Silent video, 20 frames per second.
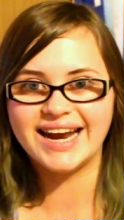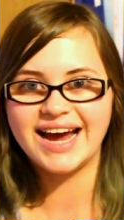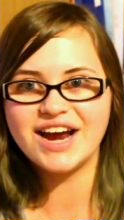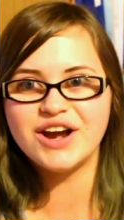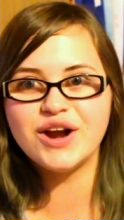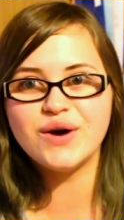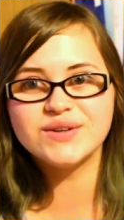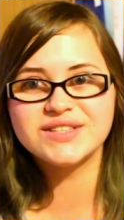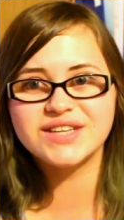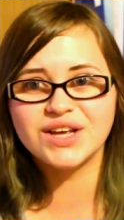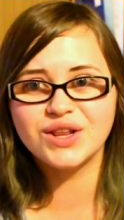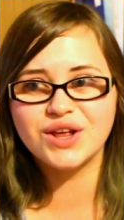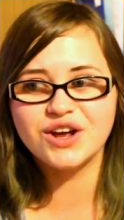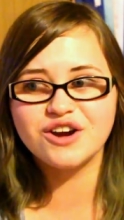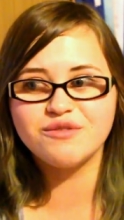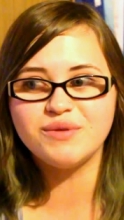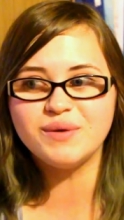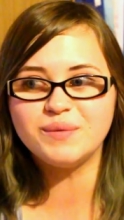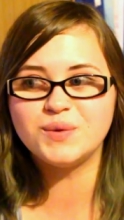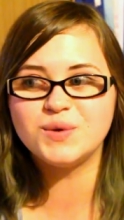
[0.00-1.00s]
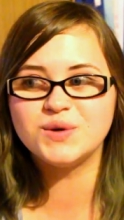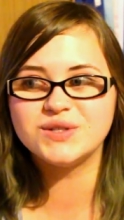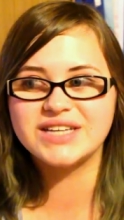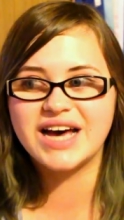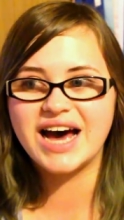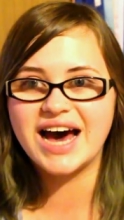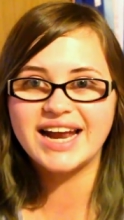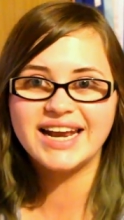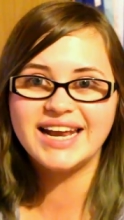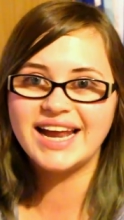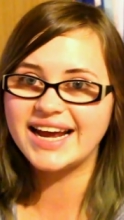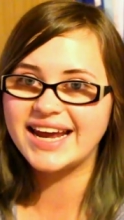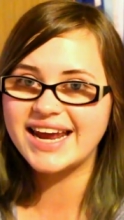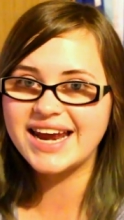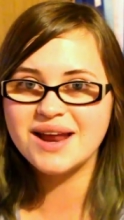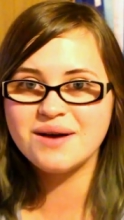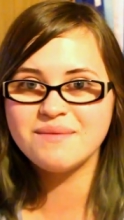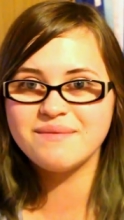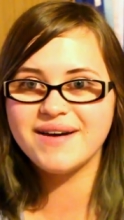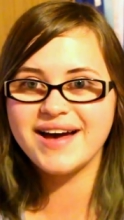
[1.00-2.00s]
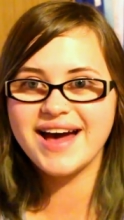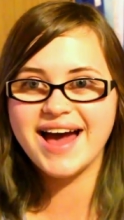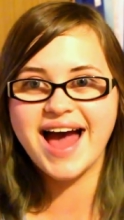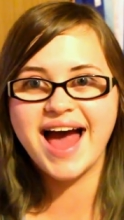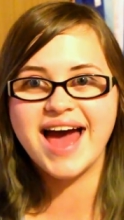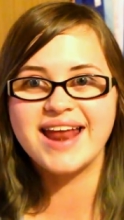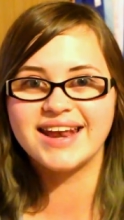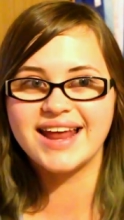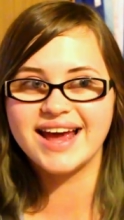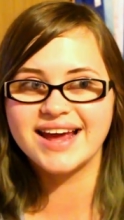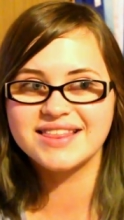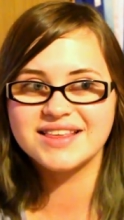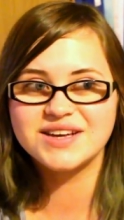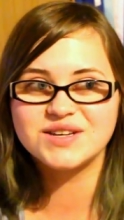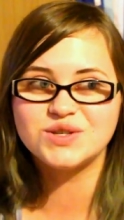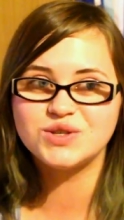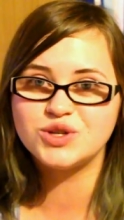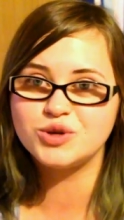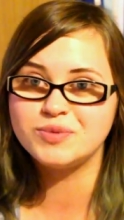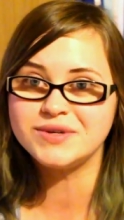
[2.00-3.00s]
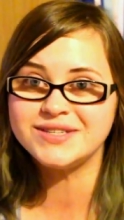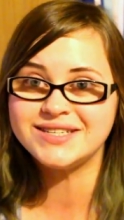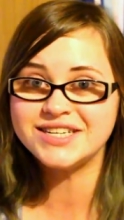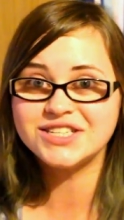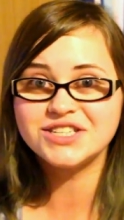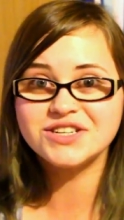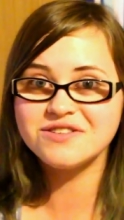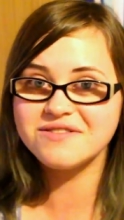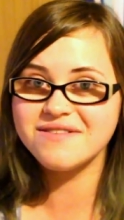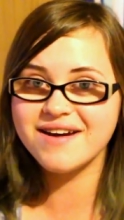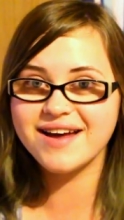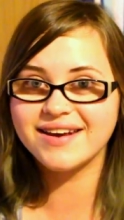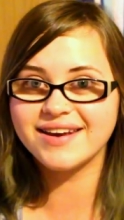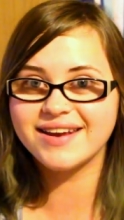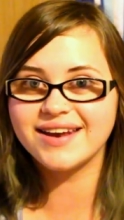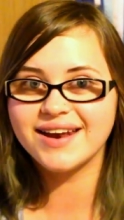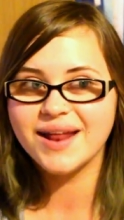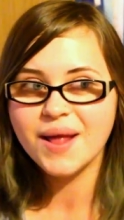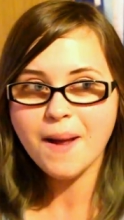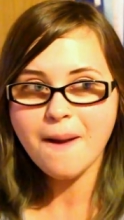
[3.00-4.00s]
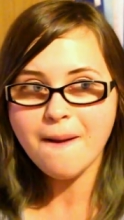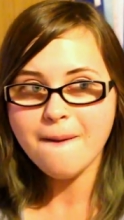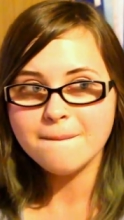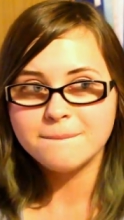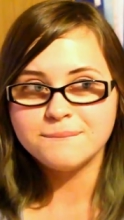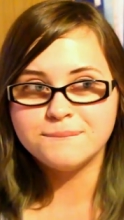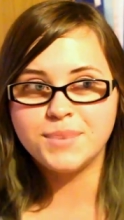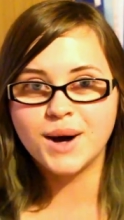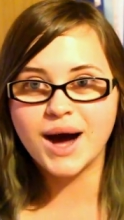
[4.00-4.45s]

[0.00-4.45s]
I know it's a lot of people's unlucky number and like there's superstition around it,